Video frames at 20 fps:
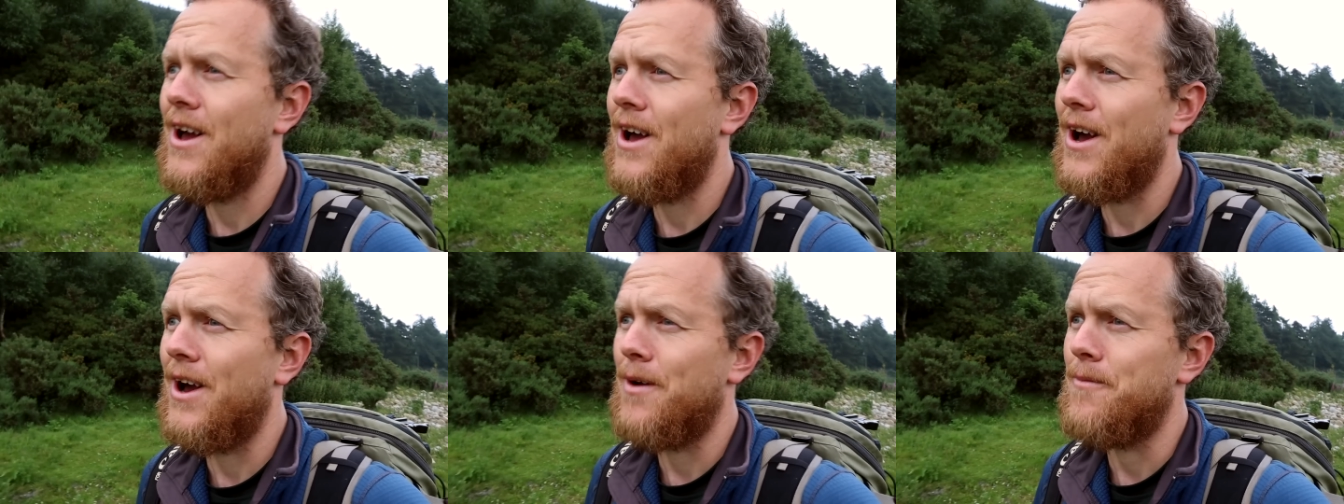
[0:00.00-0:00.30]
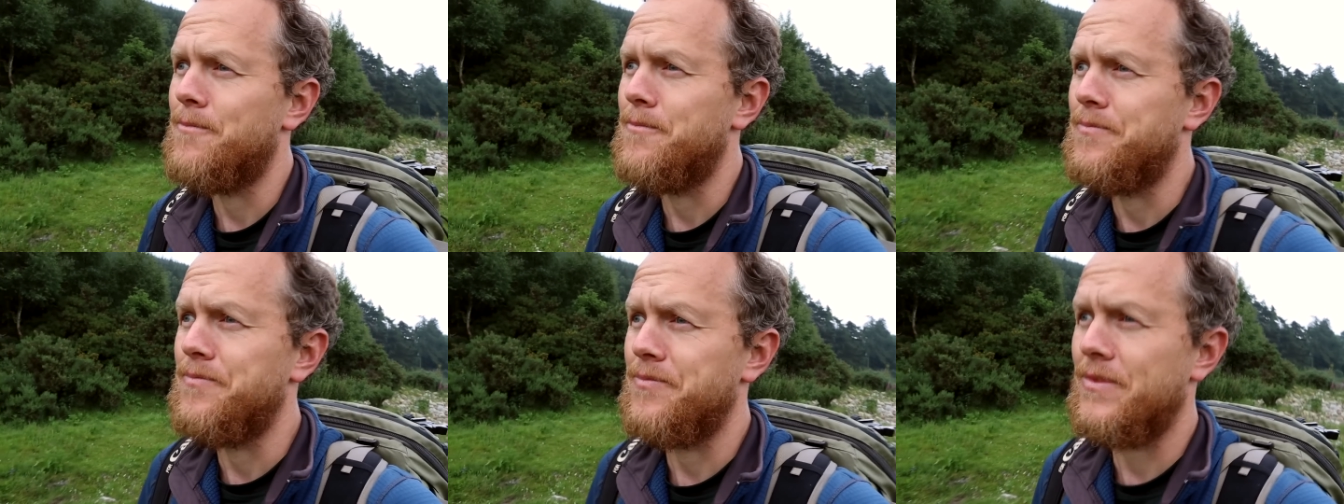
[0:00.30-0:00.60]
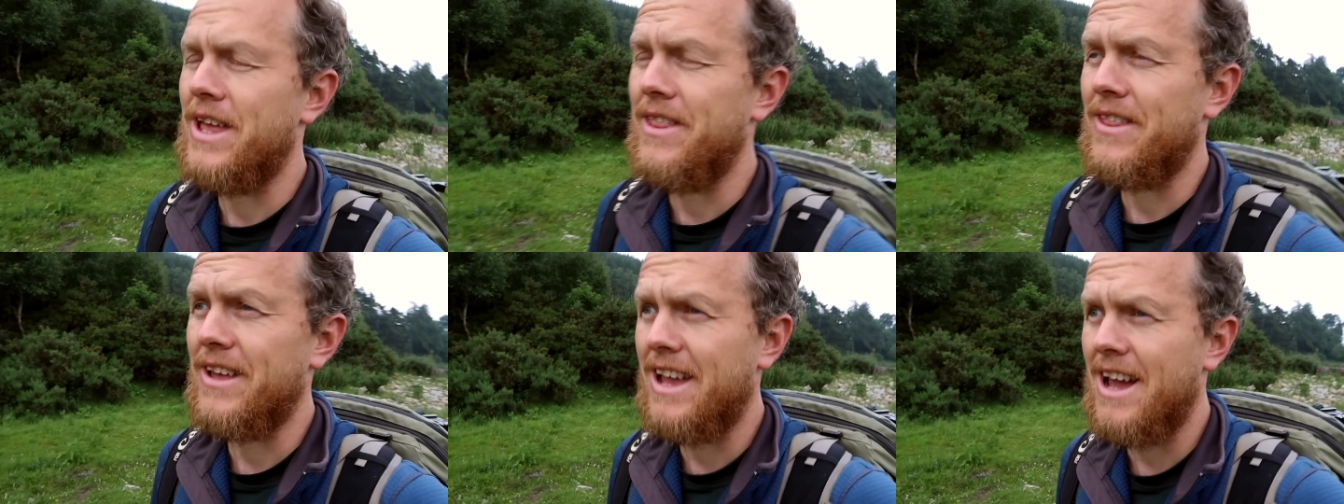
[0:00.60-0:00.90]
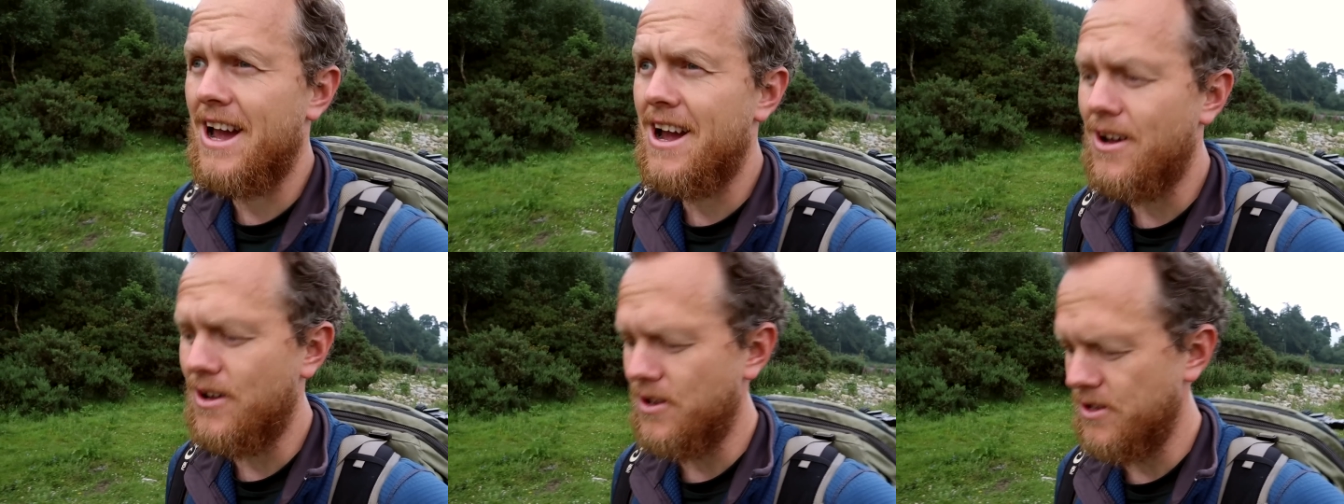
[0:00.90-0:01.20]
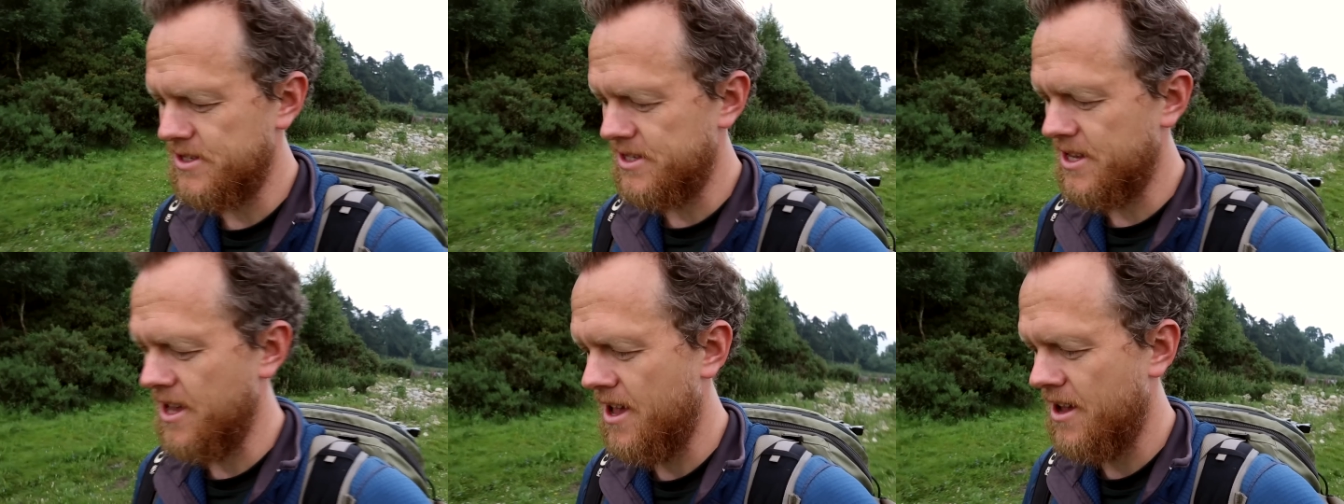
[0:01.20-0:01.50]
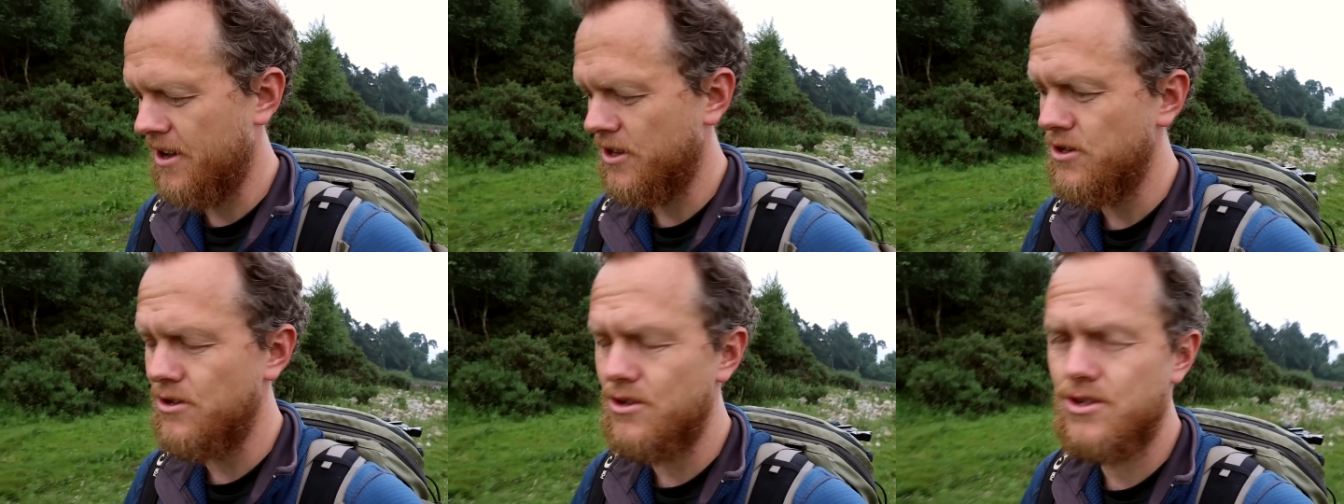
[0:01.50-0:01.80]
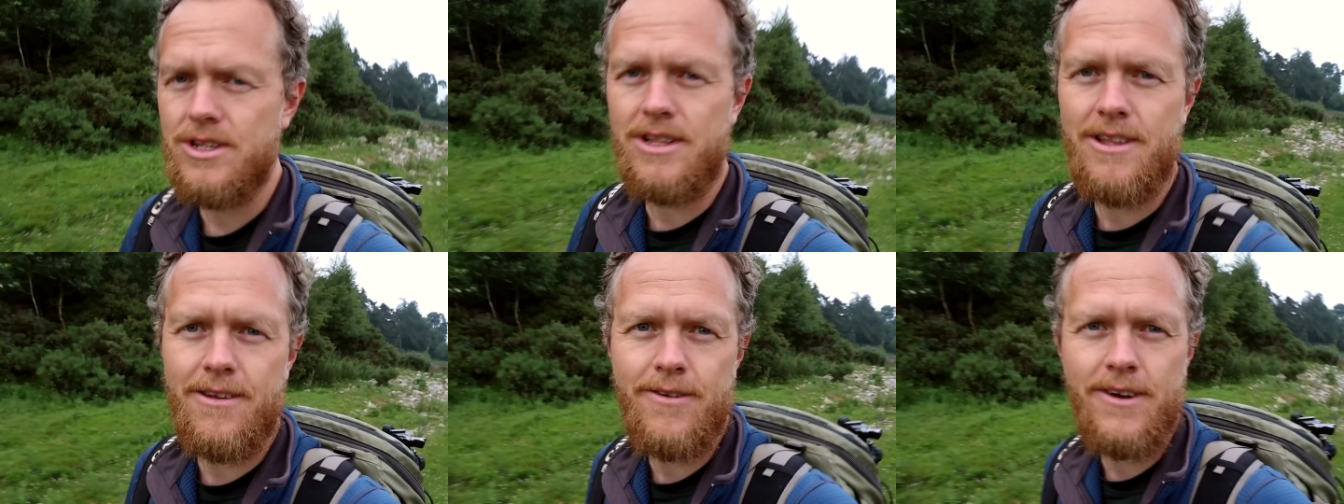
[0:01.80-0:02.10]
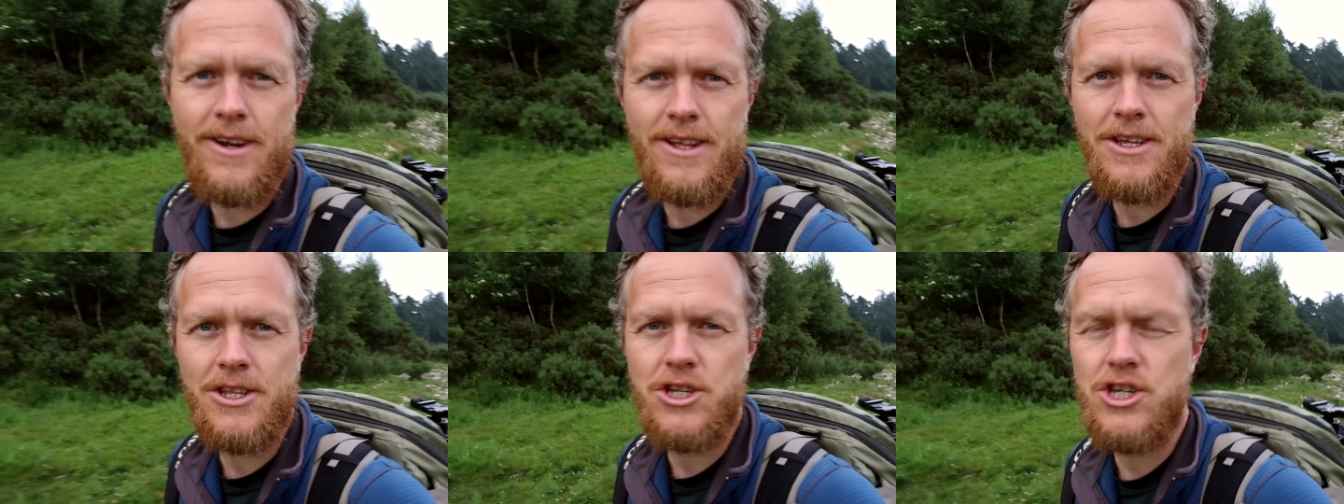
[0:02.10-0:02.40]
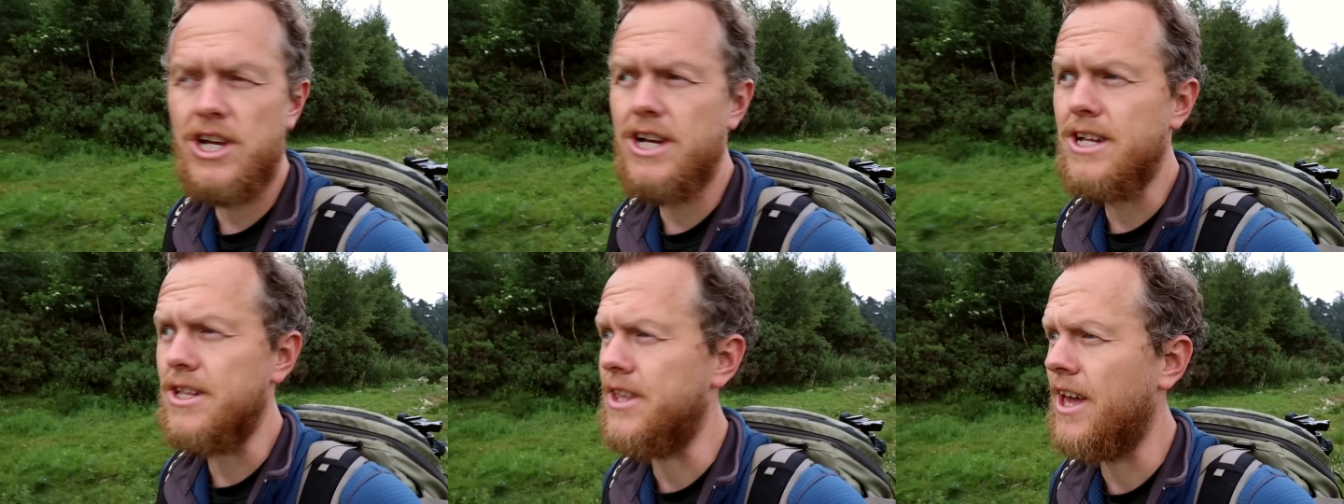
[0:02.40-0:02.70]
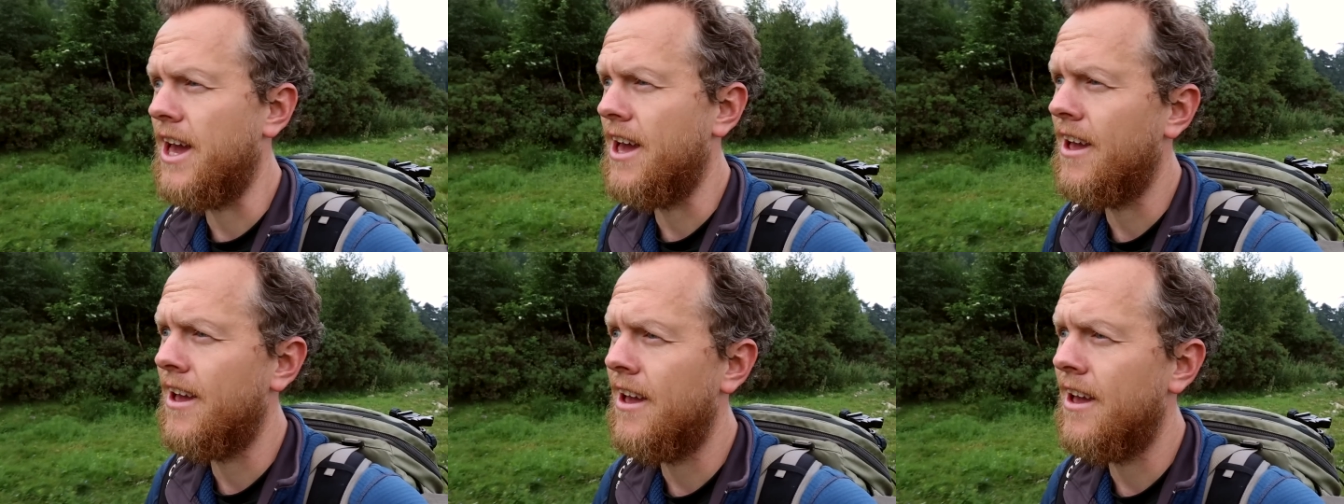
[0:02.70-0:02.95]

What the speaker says: and the cows are usually fairly chilled.